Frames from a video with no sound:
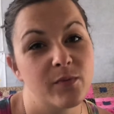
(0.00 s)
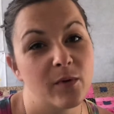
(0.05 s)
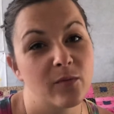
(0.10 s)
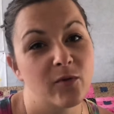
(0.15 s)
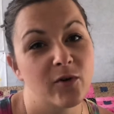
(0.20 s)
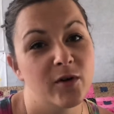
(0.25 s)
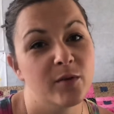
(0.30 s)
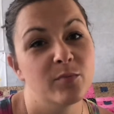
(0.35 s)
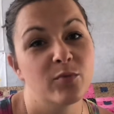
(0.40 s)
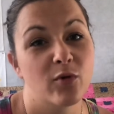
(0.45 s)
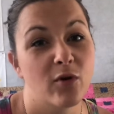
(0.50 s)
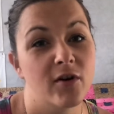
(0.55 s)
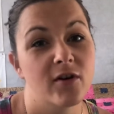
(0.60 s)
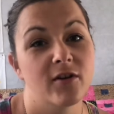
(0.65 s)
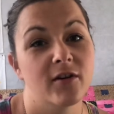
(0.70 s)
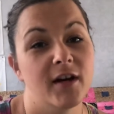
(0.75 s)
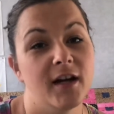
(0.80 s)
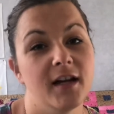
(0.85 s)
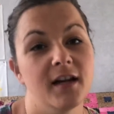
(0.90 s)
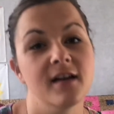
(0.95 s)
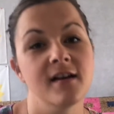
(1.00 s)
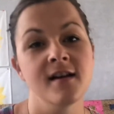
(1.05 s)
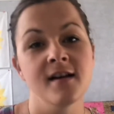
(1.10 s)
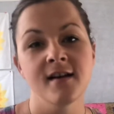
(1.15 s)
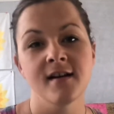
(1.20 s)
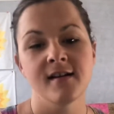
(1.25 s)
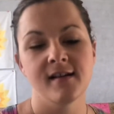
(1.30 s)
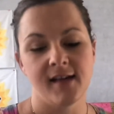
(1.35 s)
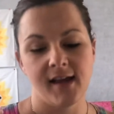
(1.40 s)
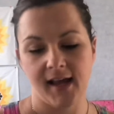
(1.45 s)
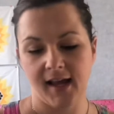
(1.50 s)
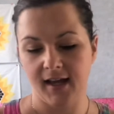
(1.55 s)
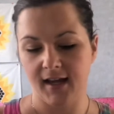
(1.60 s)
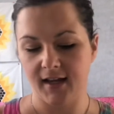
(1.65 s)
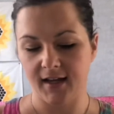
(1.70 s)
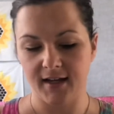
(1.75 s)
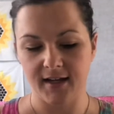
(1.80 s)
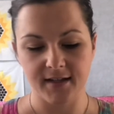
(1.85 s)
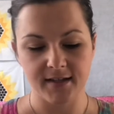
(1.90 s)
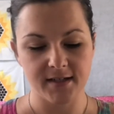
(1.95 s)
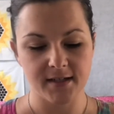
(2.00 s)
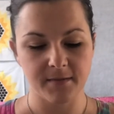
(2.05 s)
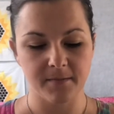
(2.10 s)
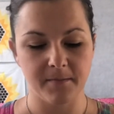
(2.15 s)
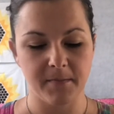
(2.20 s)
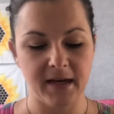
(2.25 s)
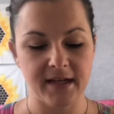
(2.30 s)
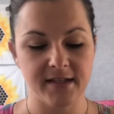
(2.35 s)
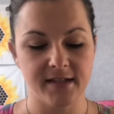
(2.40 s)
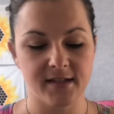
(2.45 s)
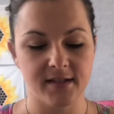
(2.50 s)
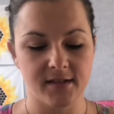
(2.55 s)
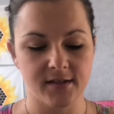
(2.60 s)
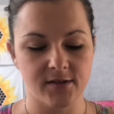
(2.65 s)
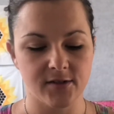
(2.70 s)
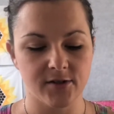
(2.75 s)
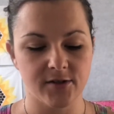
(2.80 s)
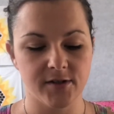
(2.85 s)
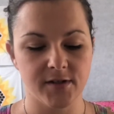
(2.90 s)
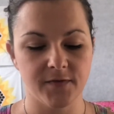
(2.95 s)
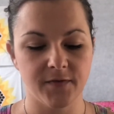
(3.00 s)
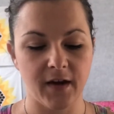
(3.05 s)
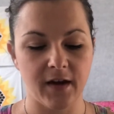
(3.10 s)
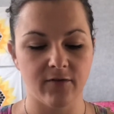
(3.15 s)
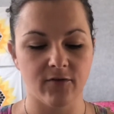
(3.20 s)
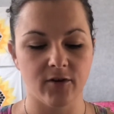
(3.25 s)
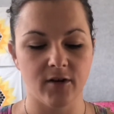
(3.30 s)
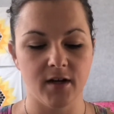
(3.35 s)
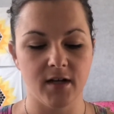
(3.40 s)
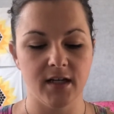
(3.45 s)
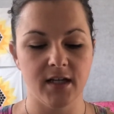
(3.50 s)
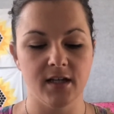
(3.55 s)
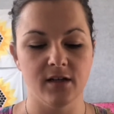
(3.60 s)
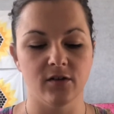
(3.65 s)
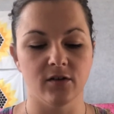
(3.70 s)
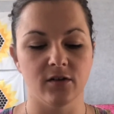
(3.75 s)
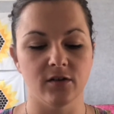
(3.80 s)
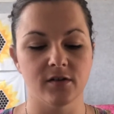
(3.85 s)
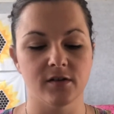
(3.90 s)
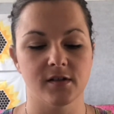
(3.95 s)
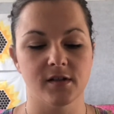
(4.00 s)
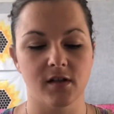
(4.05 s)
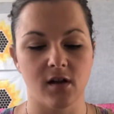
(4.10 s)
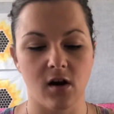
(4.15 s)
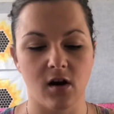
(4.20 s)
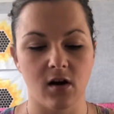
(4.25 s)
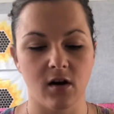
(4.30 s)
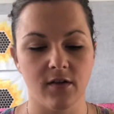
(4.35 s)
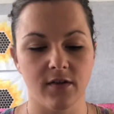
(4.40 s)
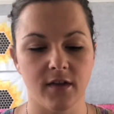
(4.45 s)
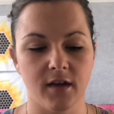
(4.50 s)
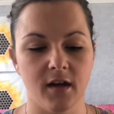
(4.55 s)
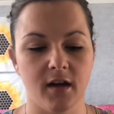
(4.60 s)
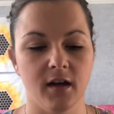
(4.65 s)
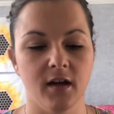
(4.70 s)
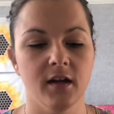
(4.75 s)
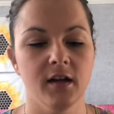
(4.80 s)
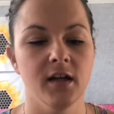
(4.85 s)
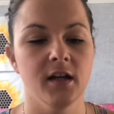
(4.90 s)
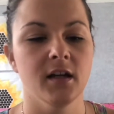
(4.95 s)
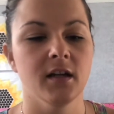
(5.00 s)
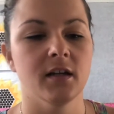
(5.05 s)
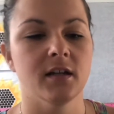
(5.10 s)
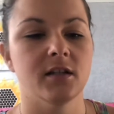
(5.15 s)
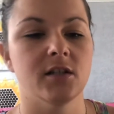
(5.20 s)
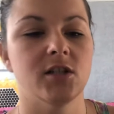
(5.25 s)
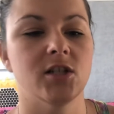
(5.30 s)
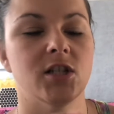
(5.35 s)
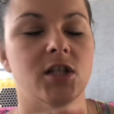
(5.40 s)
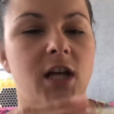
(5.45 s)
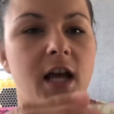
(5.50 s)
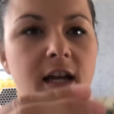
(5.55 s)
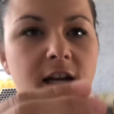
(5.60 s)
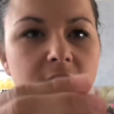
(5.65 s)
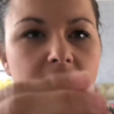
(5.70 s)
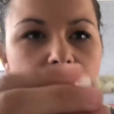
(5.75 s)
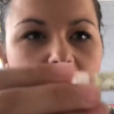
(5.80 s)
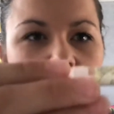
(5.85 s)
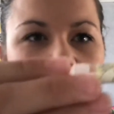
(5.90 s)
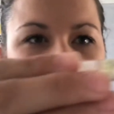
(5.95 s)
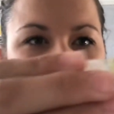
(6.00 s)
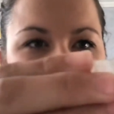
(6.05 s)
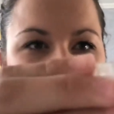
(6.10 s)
when we're embroidering. And my sister's favorite needles are the Jenna